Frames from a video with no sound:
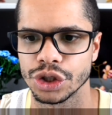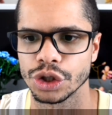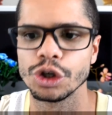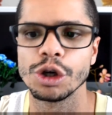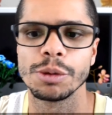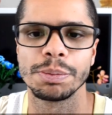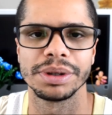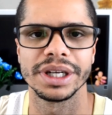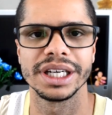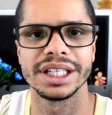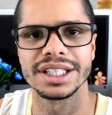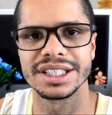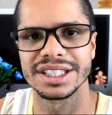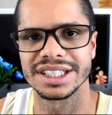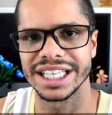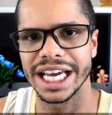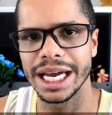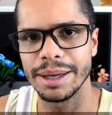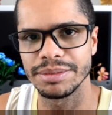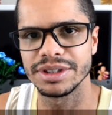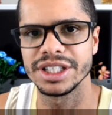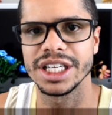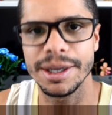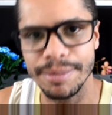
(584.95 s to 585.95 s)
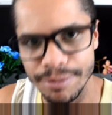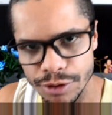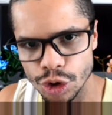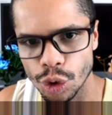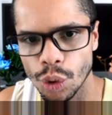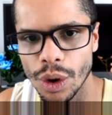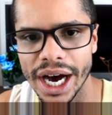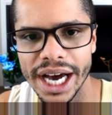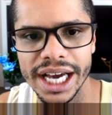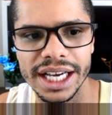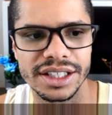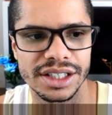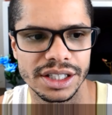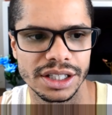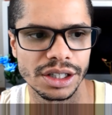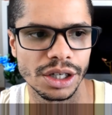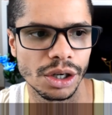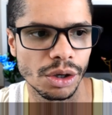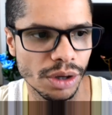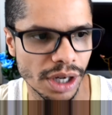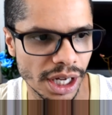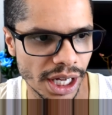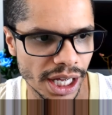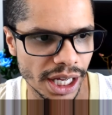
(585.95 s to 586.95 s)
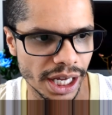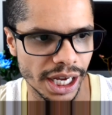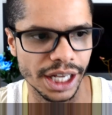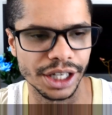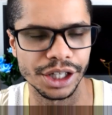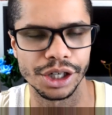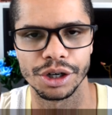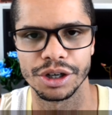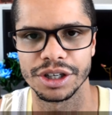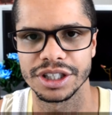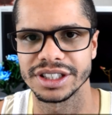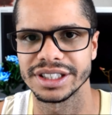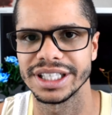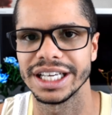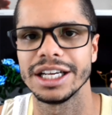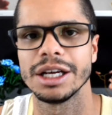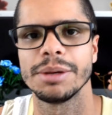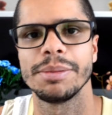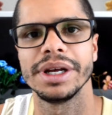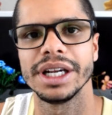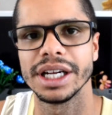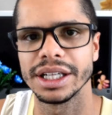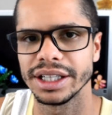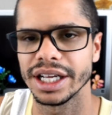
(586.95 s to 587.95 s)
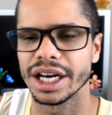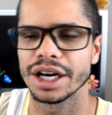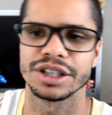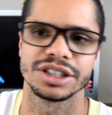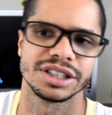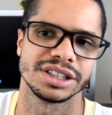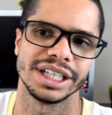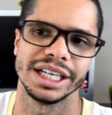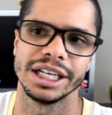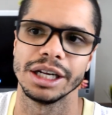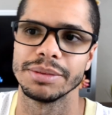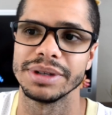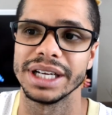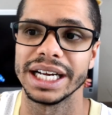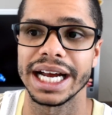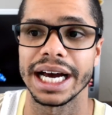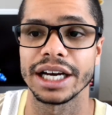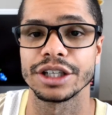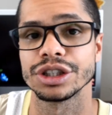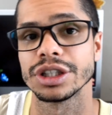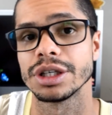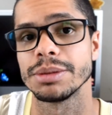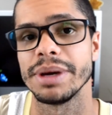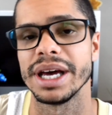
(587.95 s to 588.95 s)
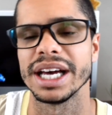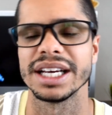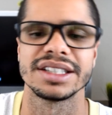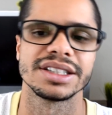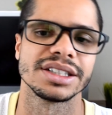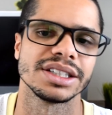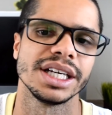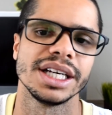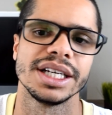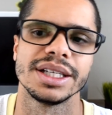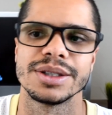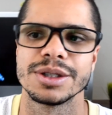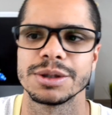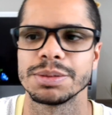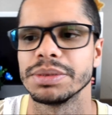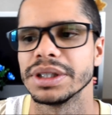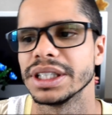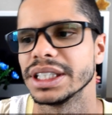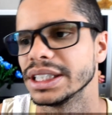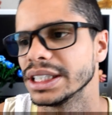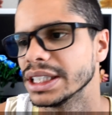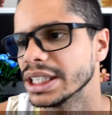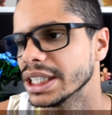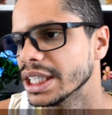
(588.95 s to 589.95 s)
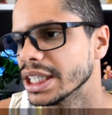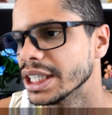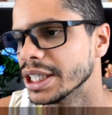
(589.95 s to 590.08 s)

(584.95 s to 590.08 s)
So you play the same team twice, you know, in your stadium and in their stadium. That actually makes sense, but